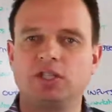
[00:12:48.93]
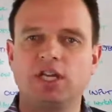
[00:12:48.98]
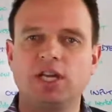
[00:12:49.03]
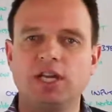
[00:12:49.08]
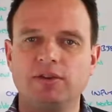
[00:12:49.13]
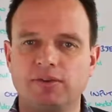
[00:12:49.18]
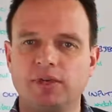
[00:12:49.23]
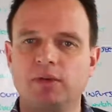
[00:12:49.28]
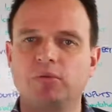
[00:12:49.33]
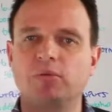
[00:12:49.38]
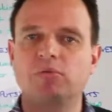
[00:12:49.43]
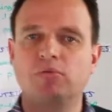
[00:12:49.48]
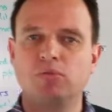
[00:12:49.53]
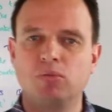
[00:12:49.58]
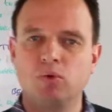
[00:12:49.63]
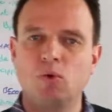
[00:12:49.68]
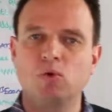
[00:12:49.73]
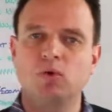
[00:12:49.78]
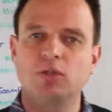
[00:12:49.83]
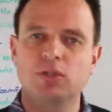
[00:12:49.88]
achieving
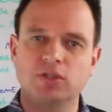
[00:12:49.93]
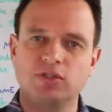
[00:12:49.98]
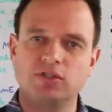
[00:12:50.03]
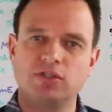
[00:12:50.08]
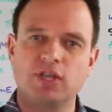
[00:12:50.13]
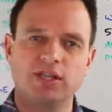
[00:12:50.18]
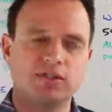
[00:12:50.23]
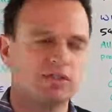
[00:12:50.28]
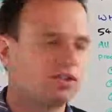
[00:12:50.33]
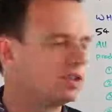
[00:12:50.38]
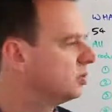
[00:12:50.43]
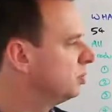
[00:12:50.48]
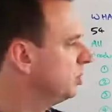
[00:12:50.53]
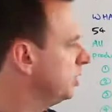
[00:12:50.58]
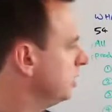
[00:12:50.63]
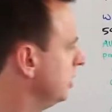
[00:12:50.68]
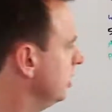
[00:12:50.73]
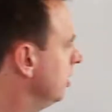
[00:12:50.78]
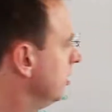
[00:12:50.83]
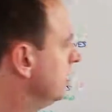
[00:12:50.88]
broad consensus,
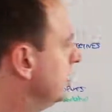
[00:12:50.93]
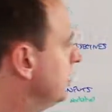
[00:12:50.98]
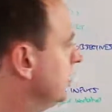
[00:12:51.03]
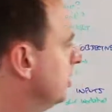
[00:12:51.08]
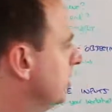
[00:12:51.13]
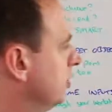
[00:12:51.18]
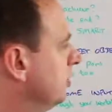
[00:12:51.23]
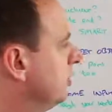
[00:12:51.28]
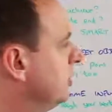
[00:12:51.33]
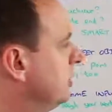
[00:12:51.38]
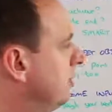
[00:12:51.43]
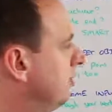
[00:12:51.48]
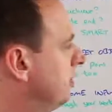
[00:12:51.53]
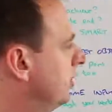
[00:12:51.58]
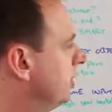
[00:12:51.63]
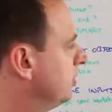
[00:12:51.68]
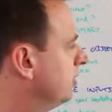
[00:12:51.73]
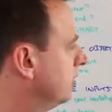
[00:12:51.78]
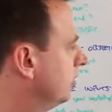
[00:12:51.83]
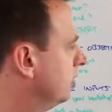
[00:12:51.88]
which is
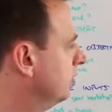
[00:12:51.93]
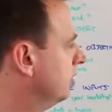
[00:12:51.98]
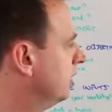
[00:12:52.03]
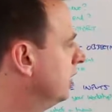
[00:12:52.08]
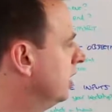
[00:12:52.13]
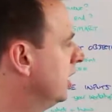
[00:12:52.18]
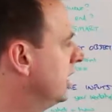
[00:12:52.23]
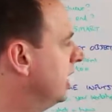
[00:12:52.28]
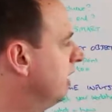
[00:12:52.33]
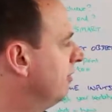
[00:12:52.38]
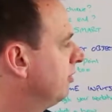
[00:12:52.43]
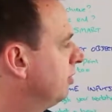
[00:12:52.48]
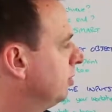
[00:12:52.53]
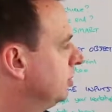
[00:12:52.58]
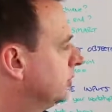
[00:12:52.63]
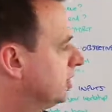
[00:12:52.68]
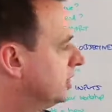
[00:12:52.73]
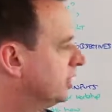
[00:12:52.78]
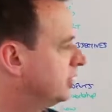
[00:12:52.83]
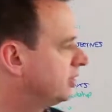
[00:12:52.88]
similar to
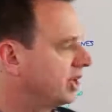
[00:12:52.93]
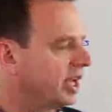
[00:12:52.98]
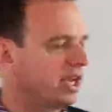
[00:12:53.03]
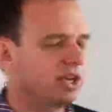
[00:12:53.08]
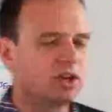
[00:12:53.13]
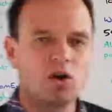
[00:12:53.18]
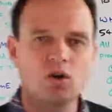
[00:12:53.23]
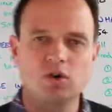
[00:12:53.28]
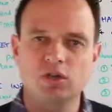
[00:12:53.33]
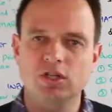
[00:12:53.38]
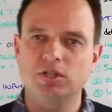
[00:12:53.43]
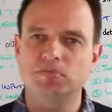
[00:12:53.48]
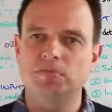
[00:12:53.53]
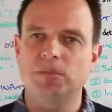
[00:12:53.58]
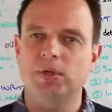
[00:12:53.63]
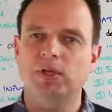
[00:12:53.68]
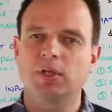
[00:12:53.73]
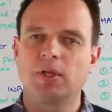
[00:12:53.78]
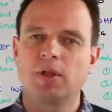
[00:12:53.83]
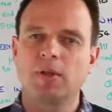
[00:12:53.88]
influencing stakeholders.
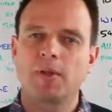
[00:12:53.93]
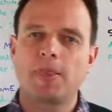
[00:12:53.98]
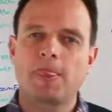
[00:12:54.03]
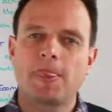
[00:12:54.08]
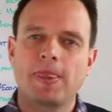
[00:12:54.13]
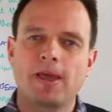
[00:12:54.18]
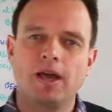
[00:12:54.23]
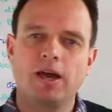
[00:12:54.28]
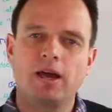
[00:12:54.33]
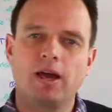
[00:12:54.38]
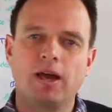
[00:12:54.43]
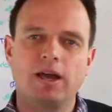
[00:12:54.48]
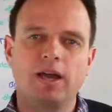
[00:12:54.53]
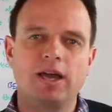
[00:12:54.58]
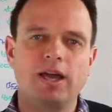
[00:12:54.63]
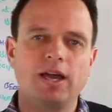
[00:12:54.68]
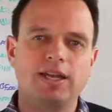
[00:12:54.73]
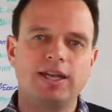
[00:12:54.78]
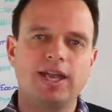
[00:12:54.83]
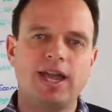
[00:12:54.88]
But
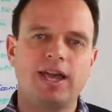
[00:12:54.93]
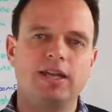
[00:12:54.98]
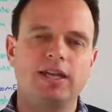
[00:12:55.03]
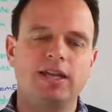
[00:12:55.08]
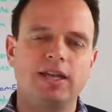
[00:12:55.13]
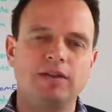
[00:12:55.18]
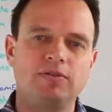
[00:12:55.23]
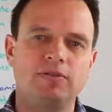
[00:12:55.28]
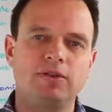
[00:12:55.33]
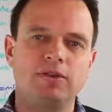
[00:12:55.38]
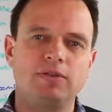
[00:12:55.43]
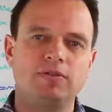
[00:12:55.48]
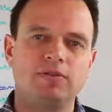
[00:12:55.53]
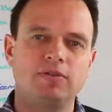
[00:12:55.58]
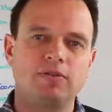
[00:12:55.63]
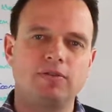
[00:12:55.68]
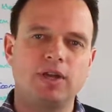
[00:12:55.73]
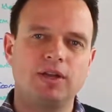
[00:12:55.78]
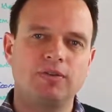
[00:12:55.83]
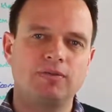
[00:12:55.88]
again, if
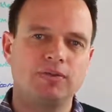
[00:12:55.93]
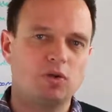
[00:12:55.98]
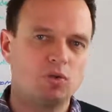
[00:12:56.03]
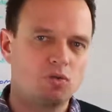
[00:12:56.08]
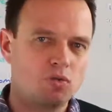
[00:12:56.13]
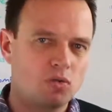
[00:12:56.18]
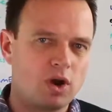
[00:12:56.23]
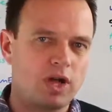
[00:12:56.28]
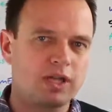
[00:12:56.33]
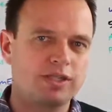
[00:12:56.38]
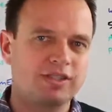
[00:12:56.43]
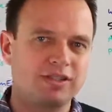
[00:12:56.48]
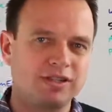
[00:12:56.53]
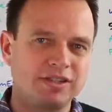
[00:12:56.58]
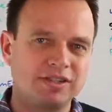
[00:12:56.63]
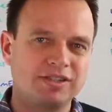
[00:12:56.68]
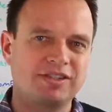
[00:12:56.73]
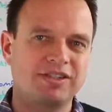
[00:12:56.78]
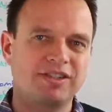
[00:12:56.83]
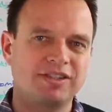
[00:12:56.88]
you're right at
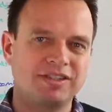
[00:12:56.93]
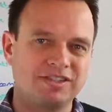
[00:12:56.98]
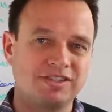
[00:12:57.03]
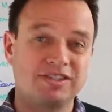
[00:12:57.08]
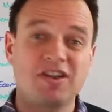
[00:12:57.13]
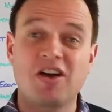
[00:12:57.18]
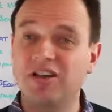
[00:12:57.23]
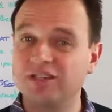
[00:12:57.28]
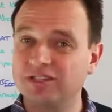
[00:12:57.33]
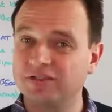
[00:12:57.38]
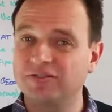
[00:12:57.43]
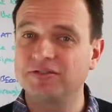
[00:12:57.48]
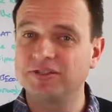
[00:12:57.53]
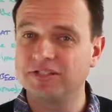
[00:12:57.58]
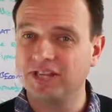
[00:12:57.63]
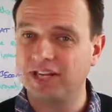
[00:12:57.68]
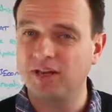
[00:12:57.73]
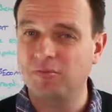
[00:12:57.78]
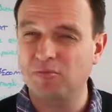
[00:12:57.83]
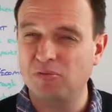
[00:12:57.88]
the start of,
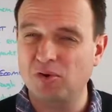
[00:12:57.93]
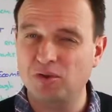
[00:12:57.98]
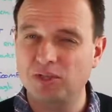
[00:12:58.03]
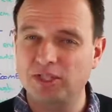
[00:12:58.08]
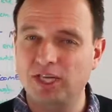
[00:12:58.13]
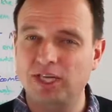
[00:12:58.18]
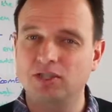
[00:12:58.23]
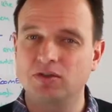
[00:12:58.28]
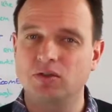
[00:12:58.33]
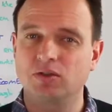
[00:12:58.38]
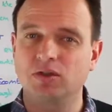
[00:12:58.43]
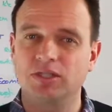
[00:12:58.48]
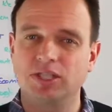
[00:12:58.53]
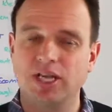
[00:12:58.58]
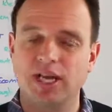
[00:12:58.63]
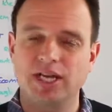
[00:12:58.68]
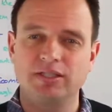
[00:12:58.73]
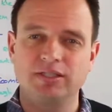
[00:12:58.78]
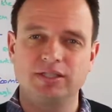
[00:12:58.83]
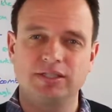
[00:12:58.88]
say, a project or a
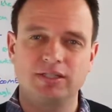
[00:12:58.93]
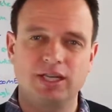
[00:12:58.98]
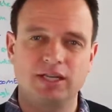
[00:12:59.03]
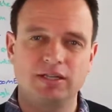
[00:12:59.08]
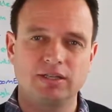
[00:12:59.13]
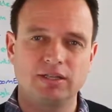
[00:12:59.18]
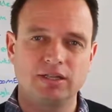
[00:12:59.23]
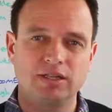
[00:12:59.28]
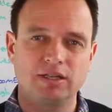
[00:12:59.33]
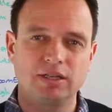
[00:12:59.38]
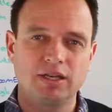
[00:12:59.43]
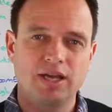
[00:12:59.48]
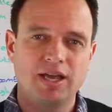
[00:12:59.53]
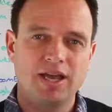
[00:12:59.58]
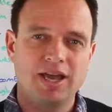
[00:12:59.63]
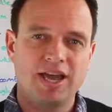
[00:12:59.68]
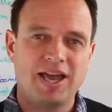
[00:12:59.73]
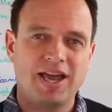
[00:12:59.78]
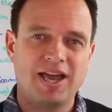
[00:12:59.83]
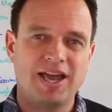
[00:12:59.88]
change agenda,
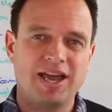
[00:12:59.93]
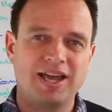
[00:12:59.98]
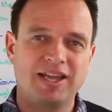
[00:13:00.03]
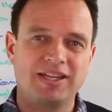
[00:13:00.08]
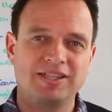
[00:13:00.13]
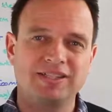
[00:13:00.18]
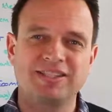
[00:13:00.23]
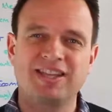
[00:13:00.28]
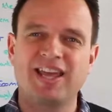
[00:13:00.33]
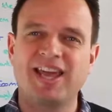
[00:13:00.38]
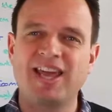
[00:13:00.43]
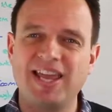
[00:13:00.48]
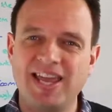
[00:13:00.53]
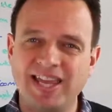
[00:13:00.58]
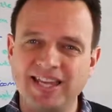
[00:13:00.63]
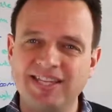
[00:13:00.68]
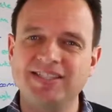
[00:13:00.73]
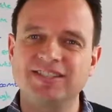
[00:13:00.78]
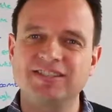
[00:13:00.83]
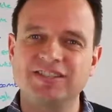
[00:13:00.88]
and there
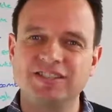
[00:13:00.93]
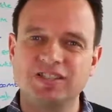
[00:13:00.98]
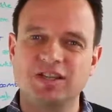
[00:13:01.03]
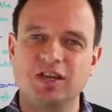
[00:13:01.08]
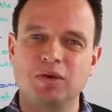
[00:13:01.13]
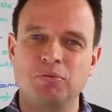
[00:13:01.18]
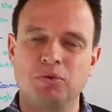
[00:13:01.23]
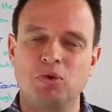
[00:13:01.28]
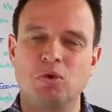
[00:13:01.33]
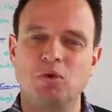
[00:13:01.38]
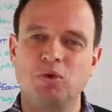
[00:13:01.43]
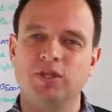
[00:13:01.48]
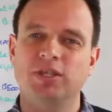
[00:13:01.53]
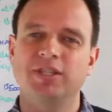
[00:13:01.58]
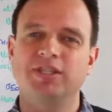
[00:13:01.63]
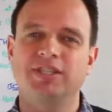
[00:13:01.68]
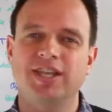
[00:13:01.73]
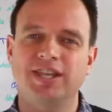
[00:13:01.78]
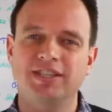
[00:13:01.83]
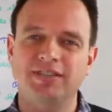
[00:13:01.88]
isn't a broad
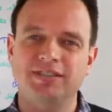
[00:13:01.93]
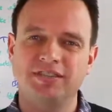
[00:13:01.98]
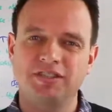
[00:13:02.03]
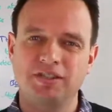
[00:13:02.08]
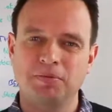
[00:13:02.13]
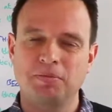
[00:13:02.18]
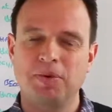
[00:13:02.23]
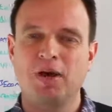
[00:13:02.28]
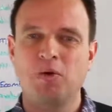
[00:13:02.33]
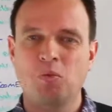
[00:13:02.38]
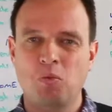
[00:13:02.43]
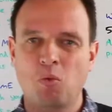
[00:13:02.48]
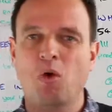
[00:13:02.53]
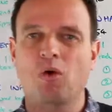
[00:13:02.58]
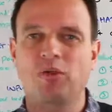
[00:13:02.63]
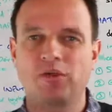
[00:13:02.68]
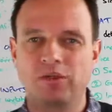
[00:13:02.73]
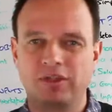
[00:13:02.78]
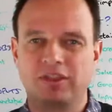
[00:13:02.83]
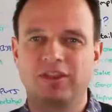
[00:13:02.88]
consensus about
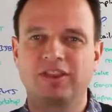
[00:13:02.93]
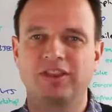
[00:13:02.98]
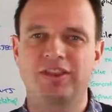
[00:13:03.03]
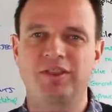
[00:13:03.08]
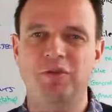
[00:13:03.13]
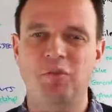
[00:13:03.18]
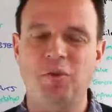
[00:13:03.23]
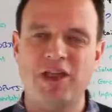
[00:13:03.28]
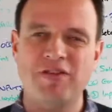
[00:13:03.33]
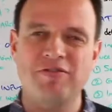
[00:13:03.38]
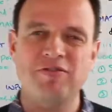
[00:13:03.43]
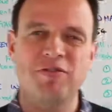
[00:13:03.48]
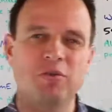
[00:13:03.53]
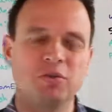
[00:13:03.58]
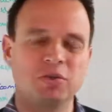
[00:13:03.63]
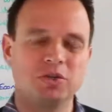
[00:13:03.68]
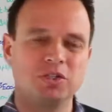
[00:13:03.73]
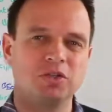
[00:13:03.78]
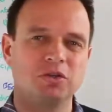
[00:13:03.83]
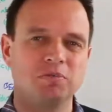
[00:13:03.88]
what the way
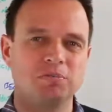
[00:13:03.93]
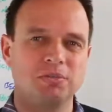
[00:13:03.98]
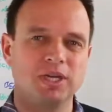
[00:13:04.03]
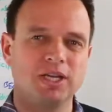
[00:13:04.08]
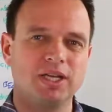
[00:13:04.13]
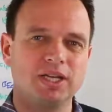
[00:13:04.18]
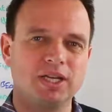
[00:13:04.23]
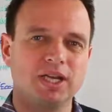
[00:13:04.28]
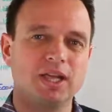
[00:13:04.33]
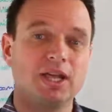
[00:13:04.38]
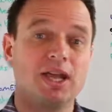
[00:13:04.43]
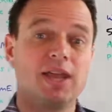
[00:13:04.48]
forward should be,